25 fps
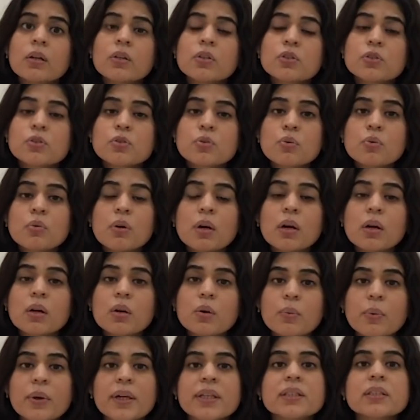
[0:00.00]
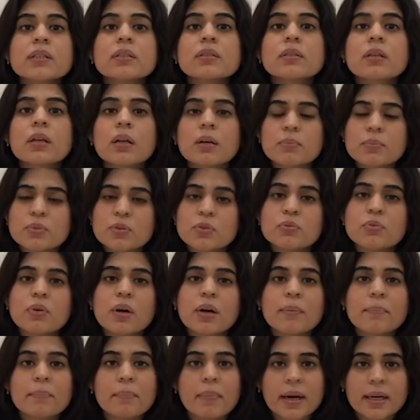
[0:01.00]
So a question comes to
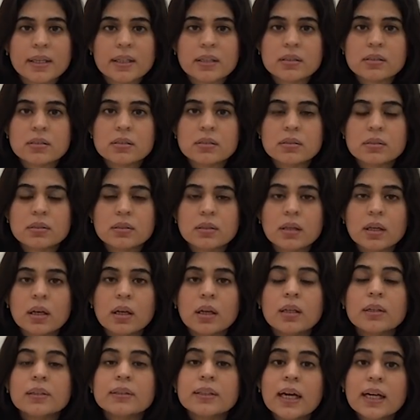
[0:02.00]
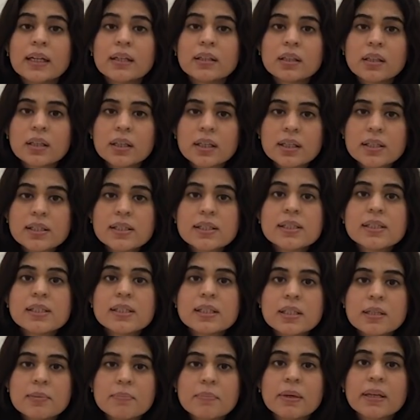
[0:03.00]
our mind, that is
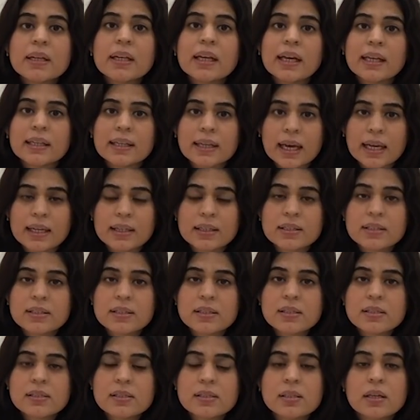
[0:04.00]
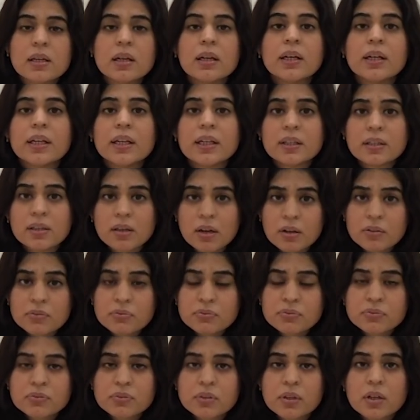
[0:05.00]
semen analysis
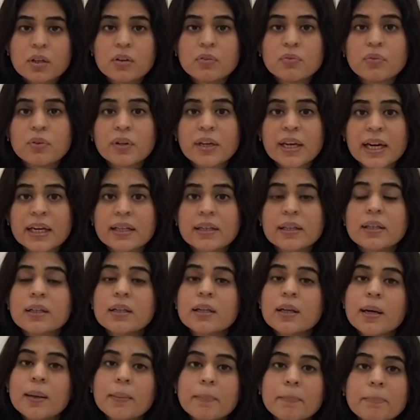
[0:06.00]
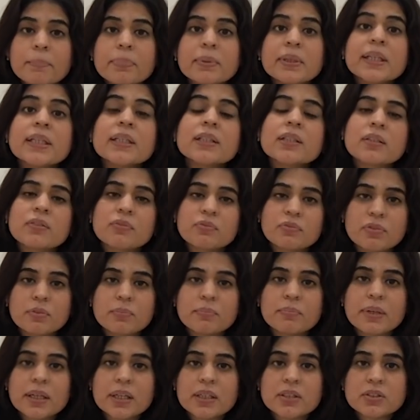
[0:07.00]
enough for getting complete
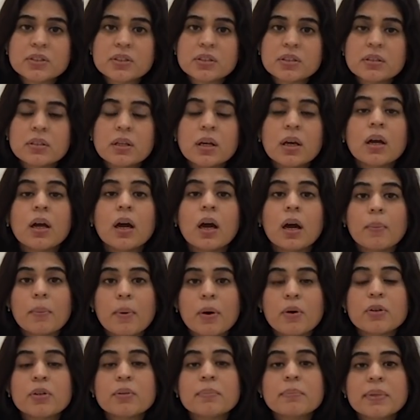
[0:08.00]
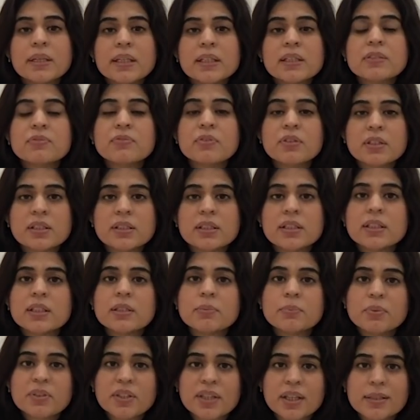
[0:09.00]
information about a male's fertility
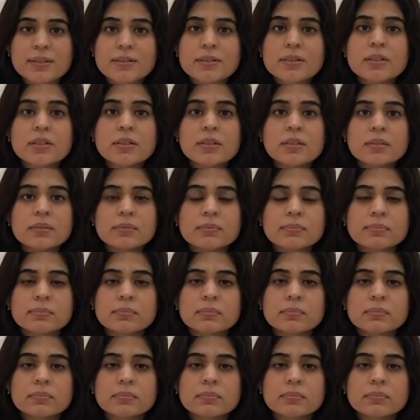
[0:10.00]
potential?